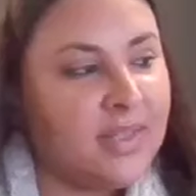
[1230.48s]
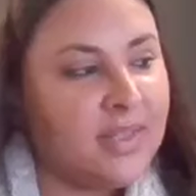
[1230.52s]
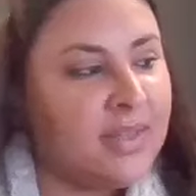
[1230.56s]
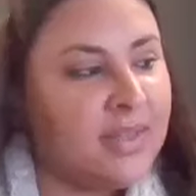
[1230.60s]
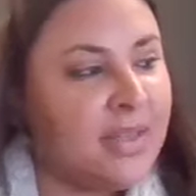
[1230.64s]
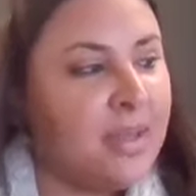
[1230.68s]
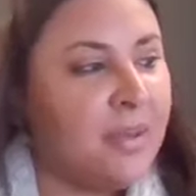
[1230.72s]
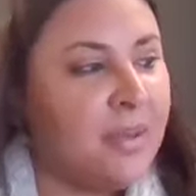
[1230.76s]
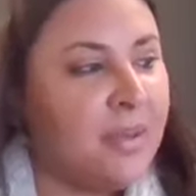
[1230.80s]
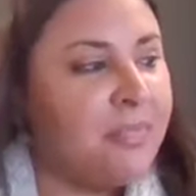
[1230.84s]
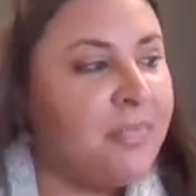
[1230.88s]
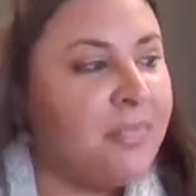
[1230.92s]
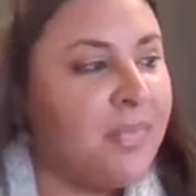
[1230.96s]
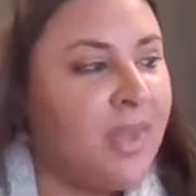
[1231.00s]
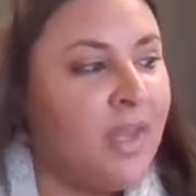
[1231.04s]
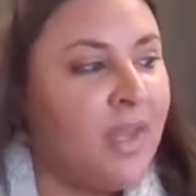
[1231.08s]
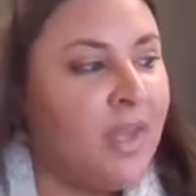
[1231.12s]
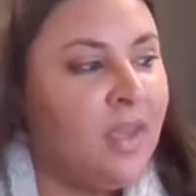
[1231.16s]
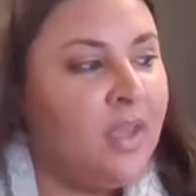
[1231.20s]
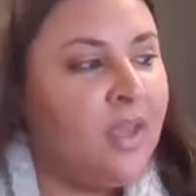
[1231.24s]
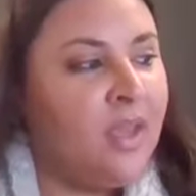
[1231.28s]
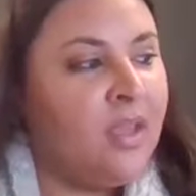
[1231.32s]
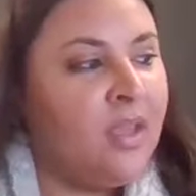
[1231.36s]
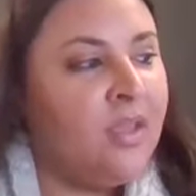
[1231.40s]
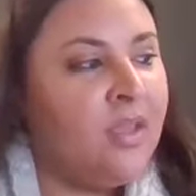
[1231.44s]
Yeah.
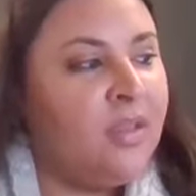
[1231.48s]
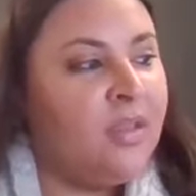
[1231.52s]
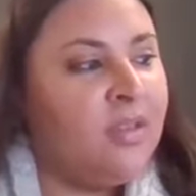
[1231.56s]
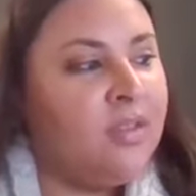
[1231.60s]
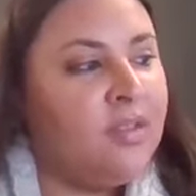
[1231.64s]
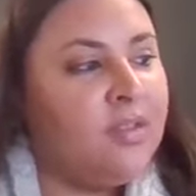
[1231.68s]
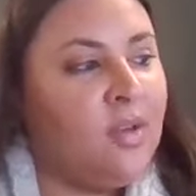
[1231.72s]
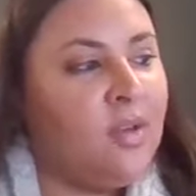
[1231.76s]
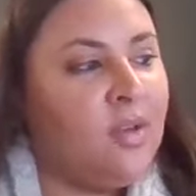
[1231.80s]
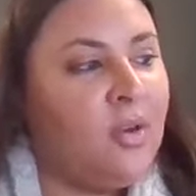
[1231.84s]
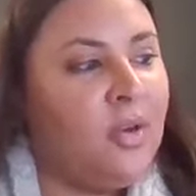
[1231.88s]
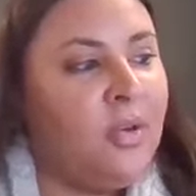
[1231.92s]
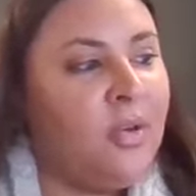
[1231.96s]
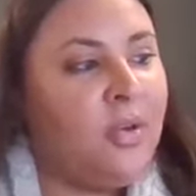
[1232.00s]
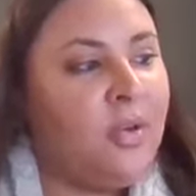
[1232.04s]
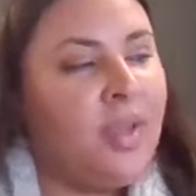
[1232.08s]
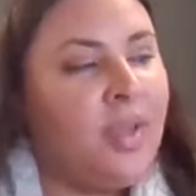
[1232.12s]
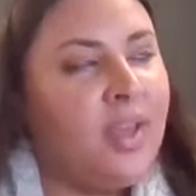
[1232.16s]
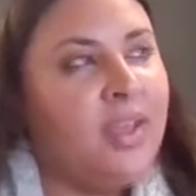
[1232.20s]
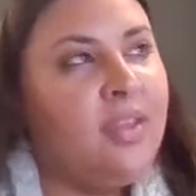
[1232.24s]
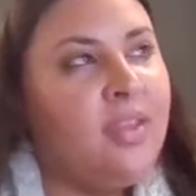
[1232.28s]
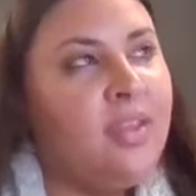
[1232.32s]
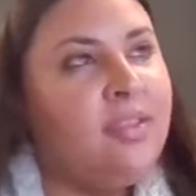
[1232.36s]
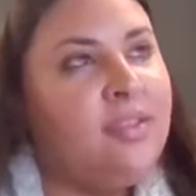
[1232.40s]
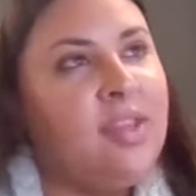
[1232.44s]
So
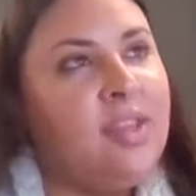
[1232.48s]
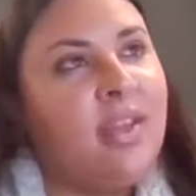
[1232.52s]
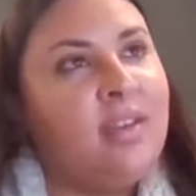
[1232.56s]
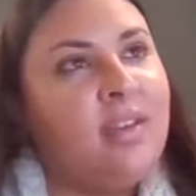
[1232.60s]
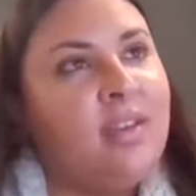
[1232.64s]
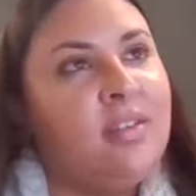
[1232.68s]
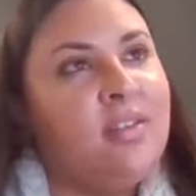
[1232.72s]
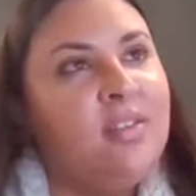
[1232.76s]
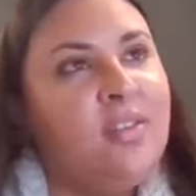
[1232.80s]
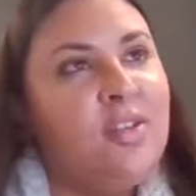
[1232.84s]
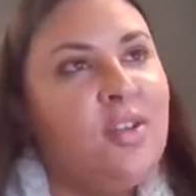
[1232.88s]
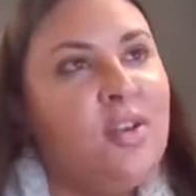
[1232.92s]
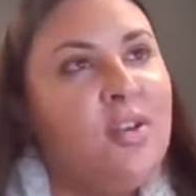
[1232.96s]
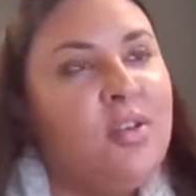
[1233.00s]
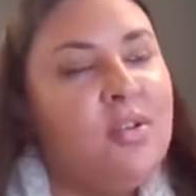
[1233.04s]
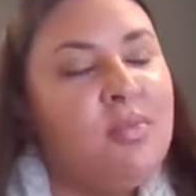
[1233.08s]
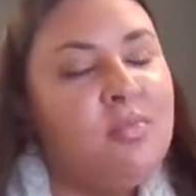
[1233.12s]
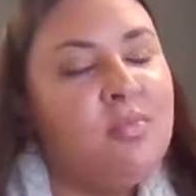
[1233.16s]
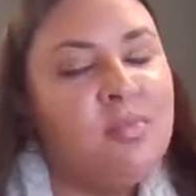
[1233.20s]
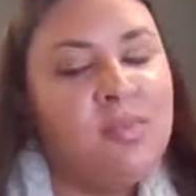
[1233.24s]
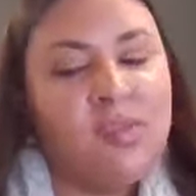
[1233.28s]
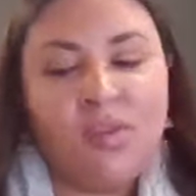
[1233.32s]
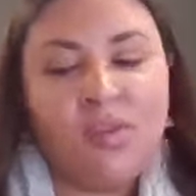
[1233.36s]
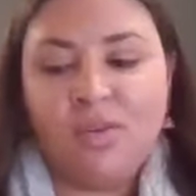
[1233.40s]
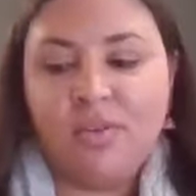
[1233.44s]
I guess, like, in
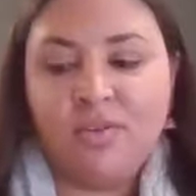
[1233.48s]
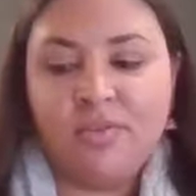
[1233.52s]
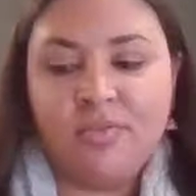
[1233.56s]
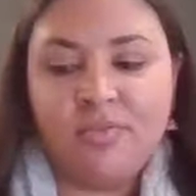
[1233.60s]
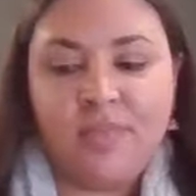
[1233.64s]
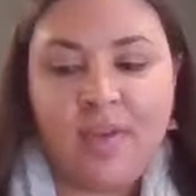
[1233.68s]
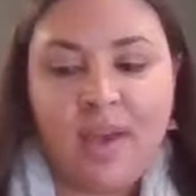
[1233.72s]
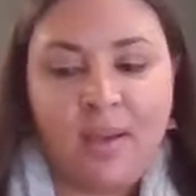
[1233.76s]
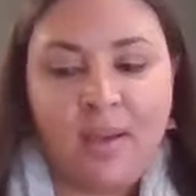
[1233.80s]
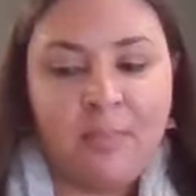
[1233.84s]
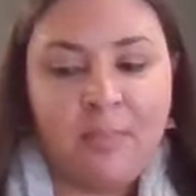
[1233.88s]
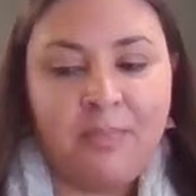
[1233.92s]
terms of